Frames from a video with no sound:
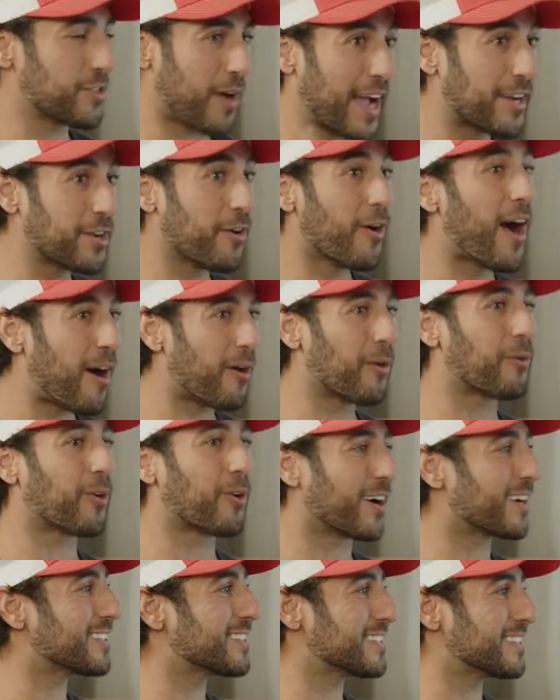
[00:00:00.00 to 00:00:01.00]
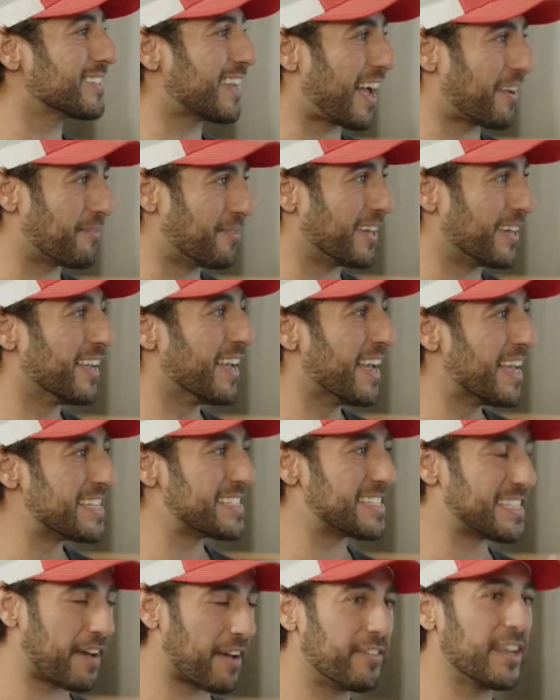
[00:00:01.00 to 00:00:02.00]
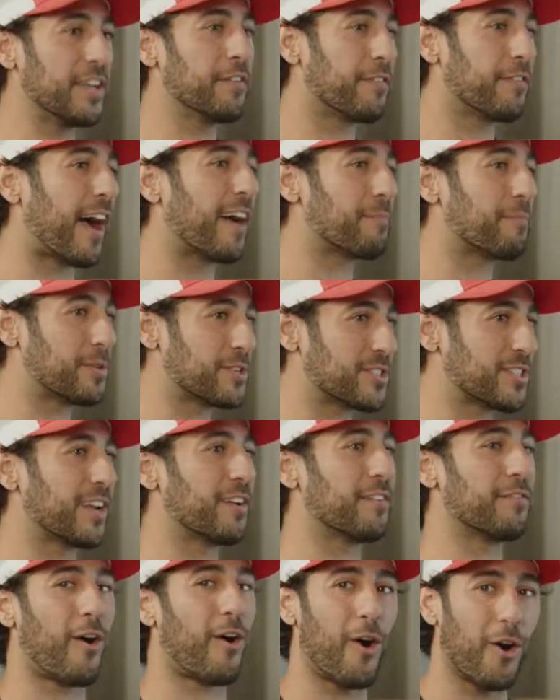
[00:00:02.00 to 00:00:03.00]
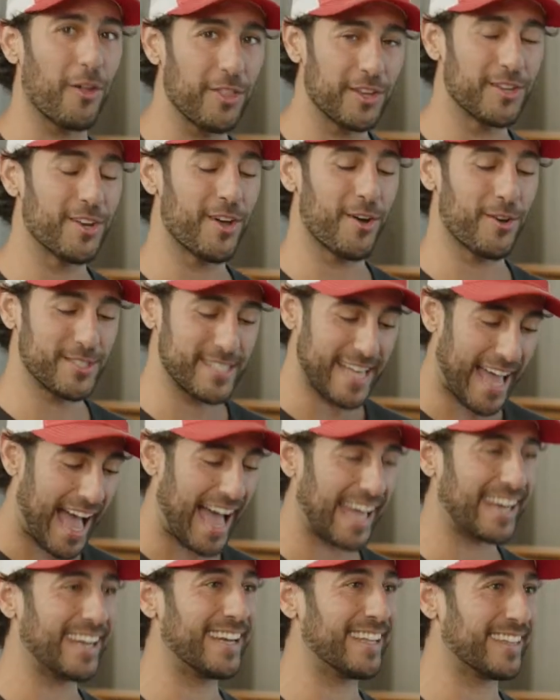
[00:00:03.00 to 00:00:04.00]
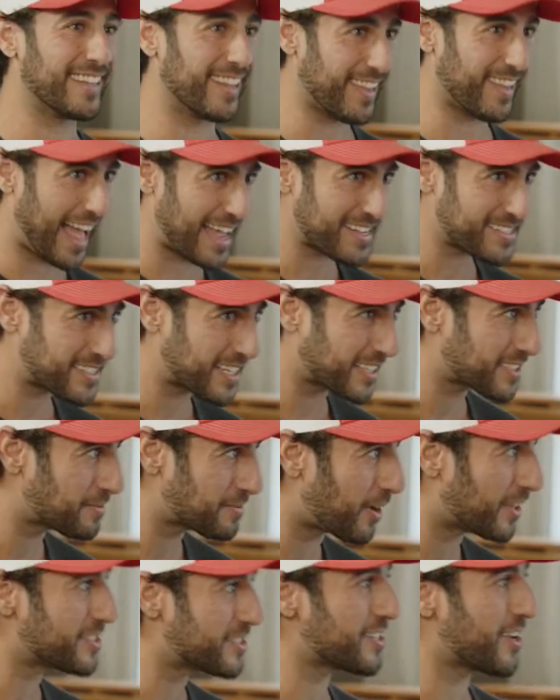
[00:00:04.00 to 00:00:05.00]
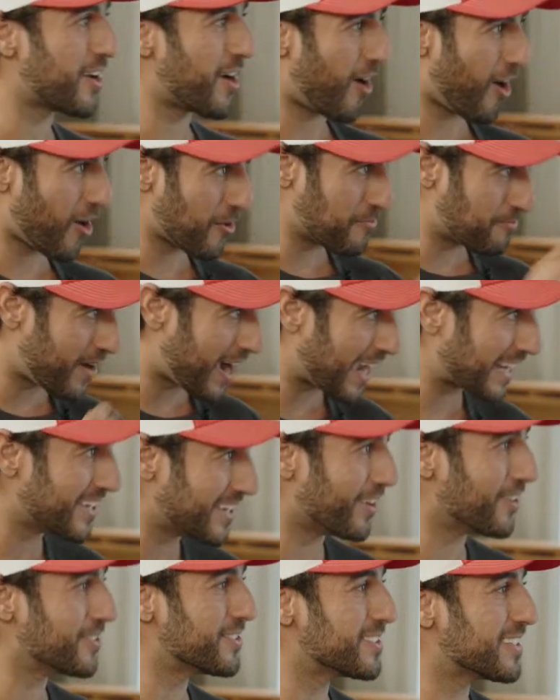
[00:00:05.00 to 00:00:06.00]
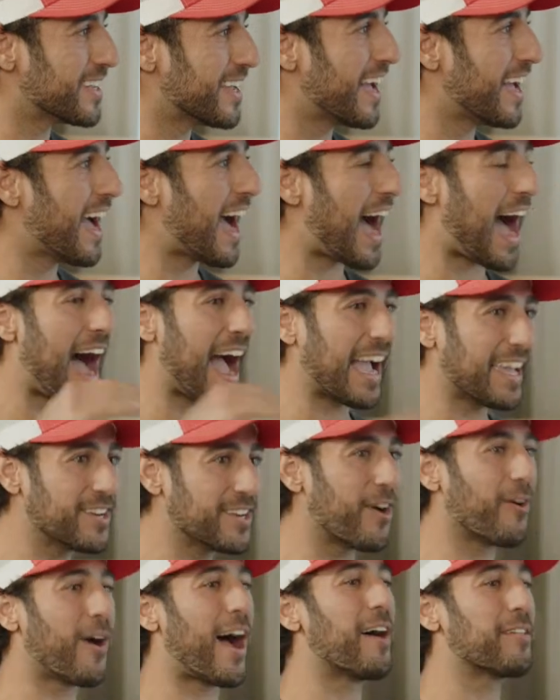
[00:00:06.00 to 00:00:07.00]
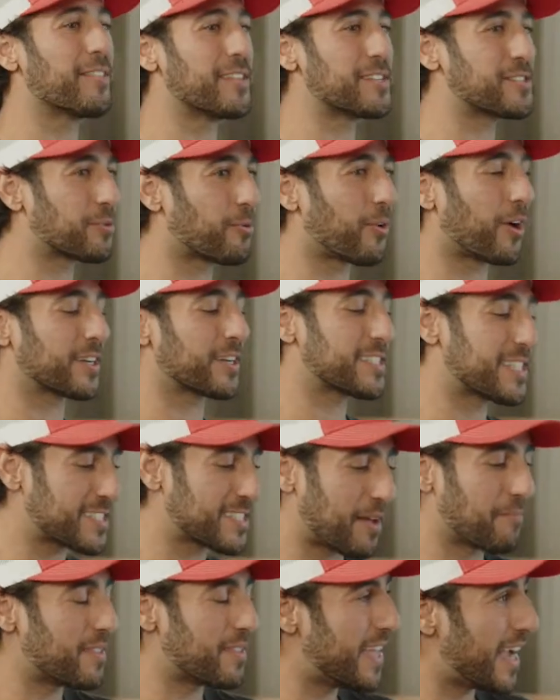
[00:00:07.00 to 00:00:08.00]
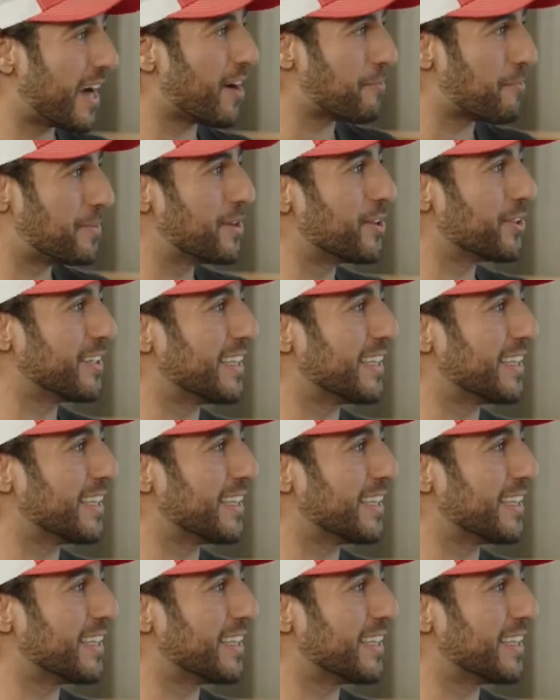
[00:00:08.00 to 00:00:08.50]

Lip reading: So I know how it works. I've been 75% of all the nodes added in the last 6 months are my nodes. I know how this works because I'm there building.